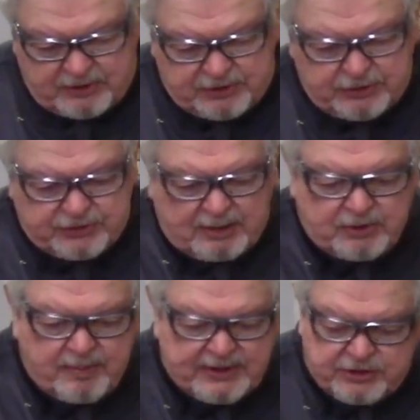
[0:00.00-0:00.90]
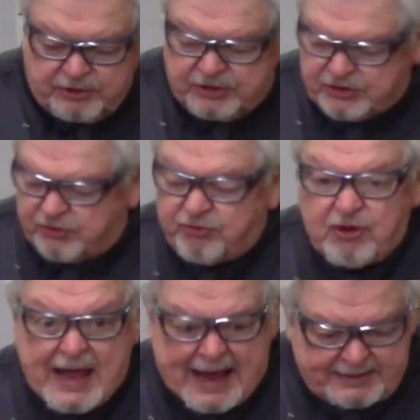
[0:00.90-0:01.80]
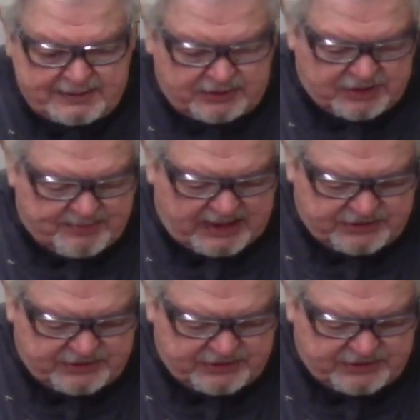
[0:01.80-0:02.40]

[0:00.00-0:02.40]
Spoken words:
to do is I'm going to make sure this is flat, because I'm not